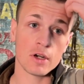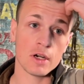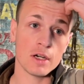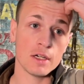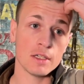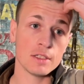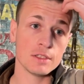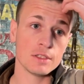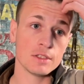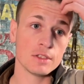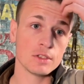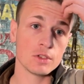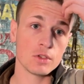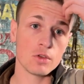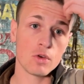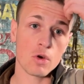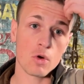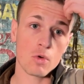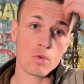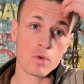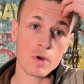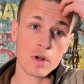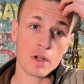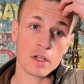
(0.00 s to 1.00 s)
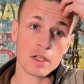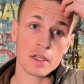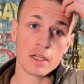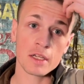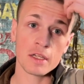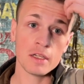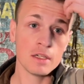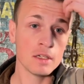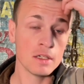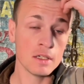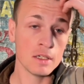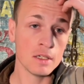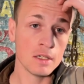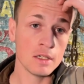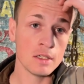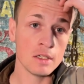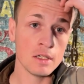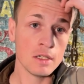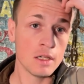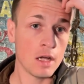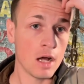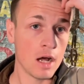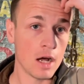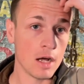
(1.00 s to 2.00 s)
hunts, you're really
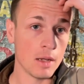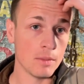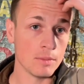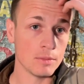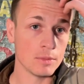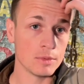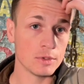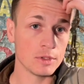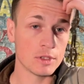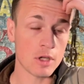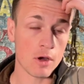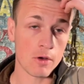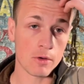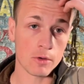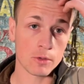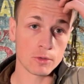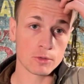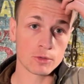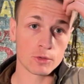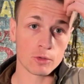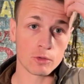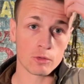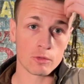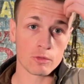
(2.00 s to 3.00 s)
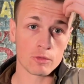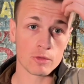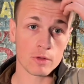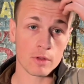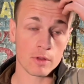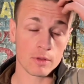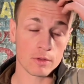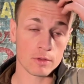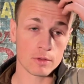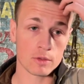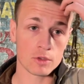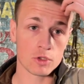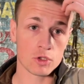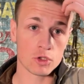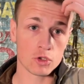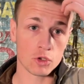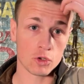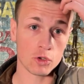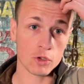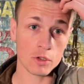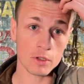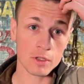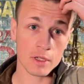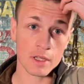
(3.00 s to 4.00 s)
selling yourself
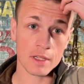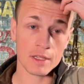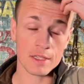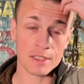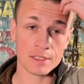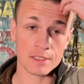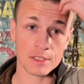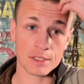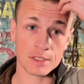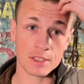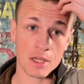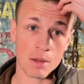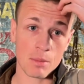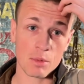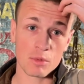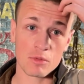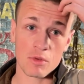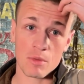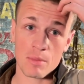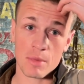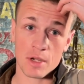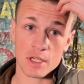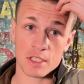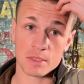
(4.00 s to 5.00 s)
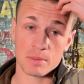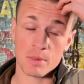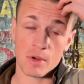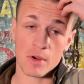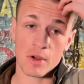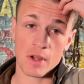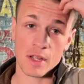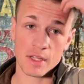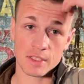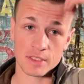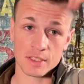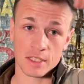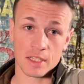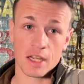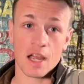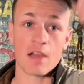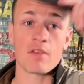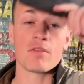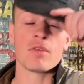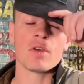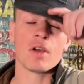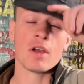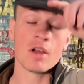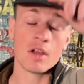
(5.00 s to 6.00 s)
short. And this is coming from experience. Like
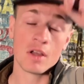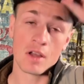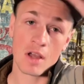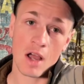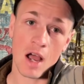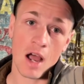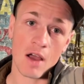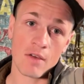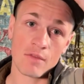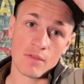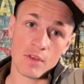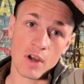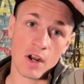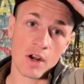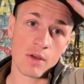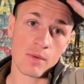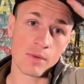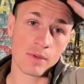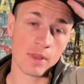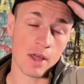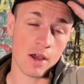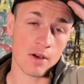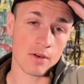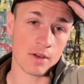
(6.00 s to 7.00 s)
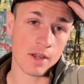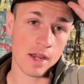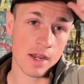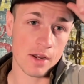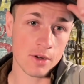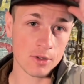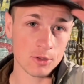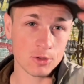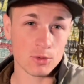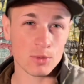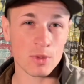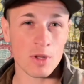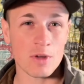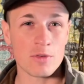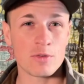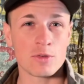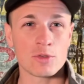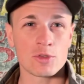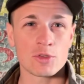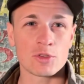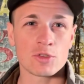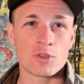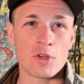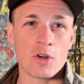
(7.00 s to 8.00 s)
I've done it without gaiters when I
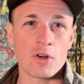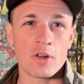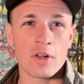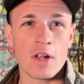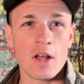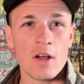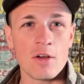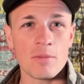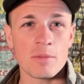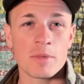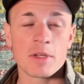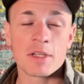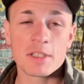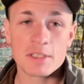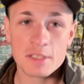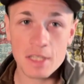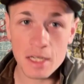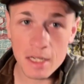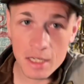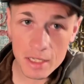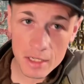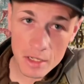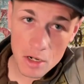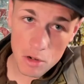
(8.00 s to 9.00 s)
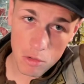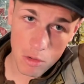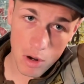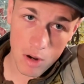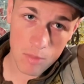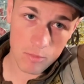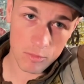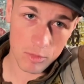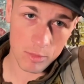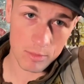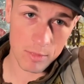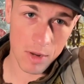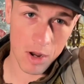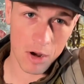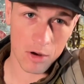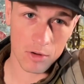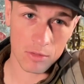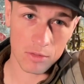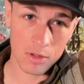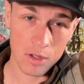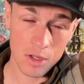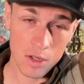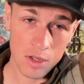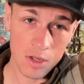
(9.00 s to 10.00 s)
first started out because I didn't know up from
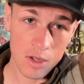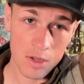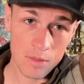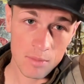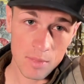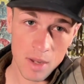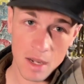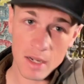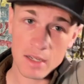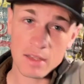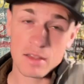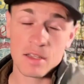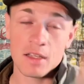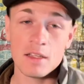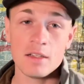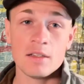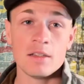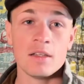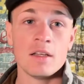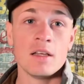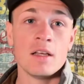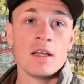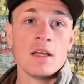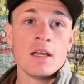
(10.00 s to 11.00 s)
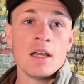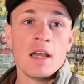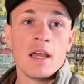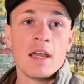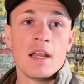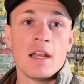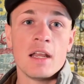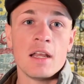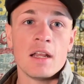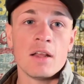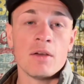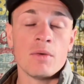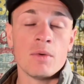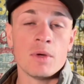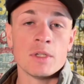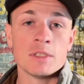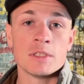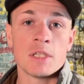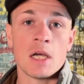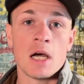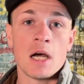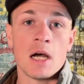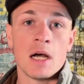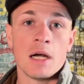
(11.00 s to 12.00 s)
down back then, and it
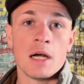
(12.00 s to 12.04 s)
was